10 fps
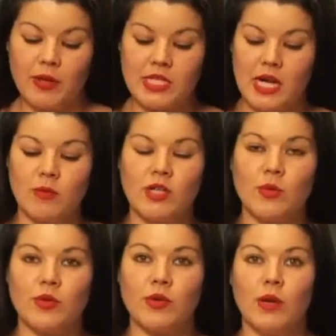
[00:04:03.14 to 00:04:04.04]
By the time we're done
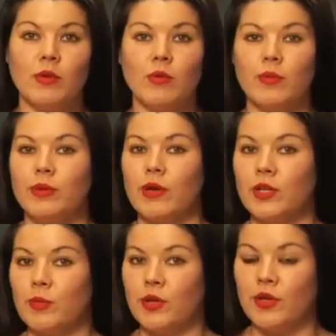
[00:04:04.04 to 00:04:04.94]
with the crumble, we'll be ready
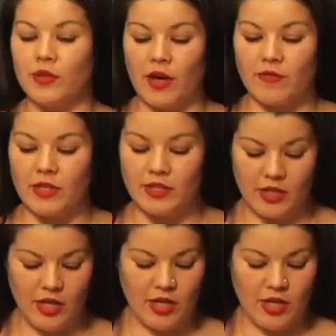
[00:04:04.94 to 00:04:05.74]
to put it in the oven.